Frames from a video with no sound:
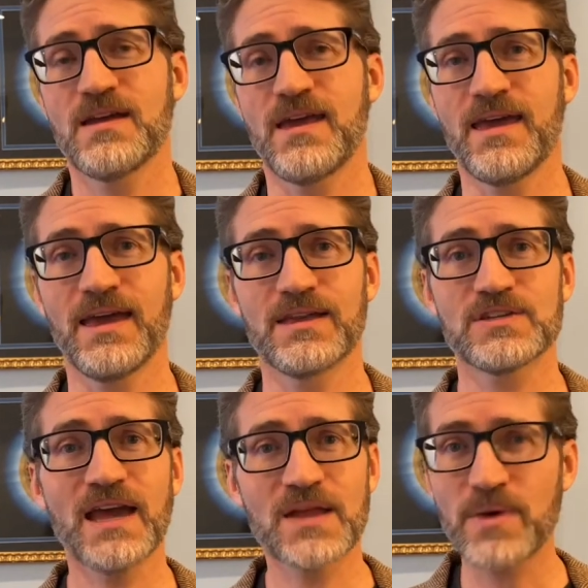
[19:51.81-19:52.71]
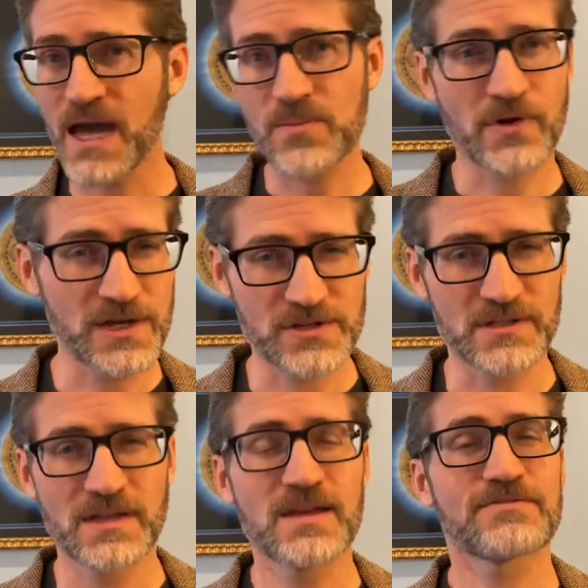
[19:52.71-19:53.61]
And she had my
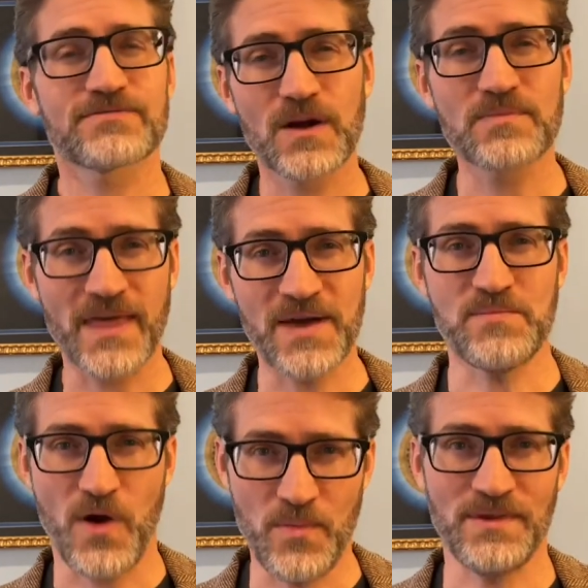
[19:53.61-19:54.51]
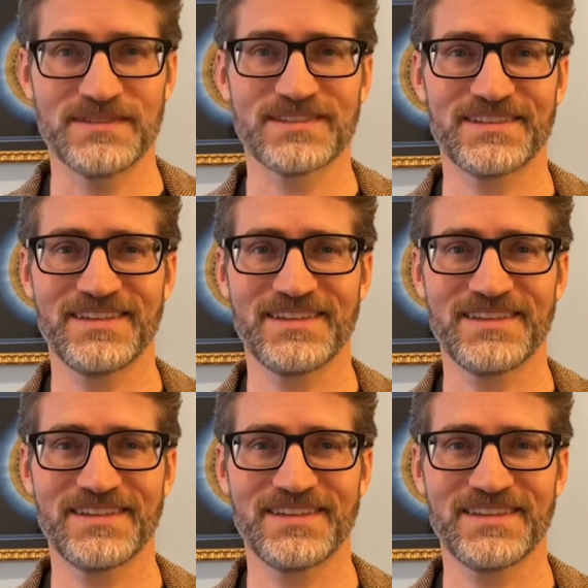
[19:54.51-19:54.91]
admiration from that moment.